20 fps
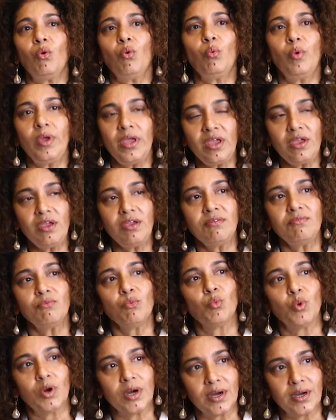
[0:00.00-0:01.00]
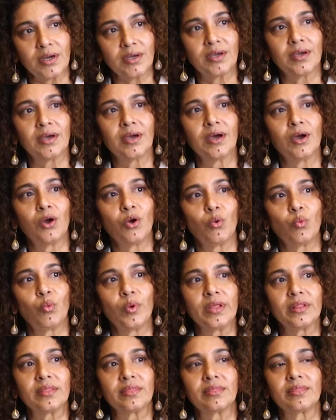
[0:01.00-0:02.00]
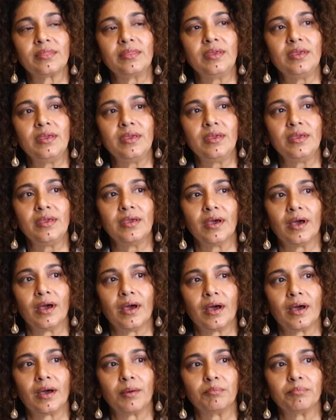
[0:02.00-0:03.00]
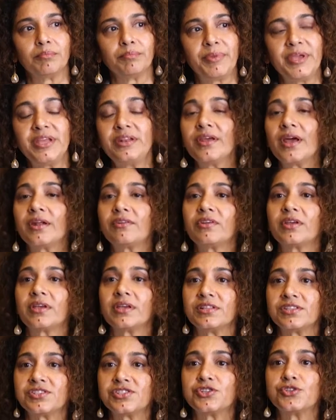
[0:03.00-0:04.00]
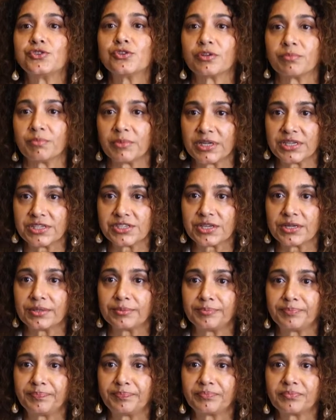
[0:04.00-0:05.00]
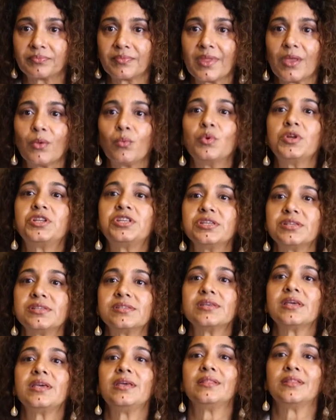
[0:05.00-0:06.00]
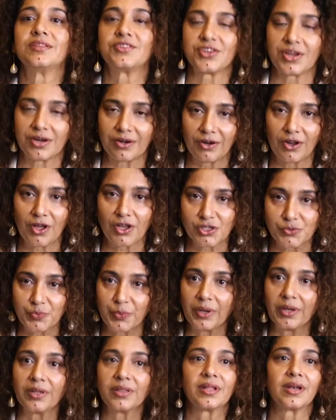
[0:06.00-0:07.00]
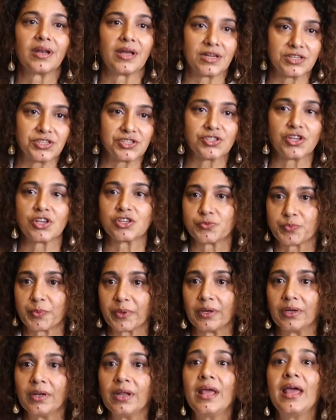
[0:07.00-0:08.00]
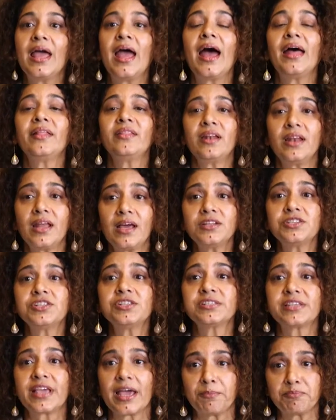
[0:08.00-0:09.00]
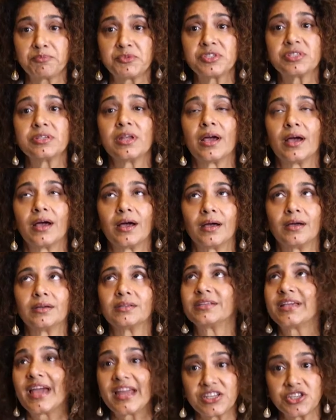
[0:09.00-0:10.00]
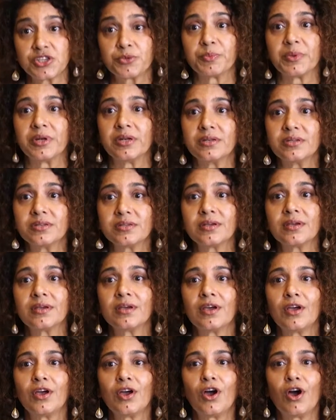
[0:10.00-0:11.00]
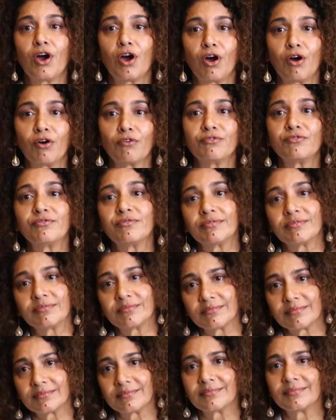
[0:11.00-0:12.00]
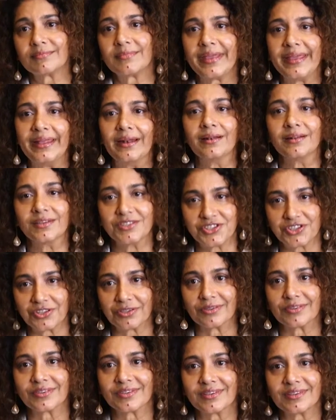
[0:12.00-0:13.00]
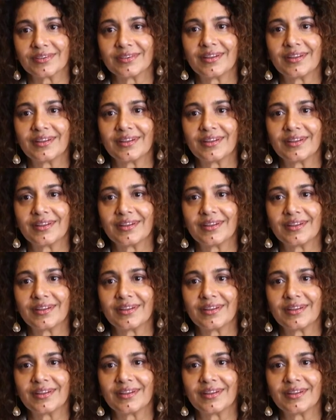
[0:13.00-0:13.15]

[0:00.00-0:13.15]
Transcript: We work with the Pediatric Institute of Malaysia, which is in the General Hospital, the largest hospital, and the largest catchment of ill children.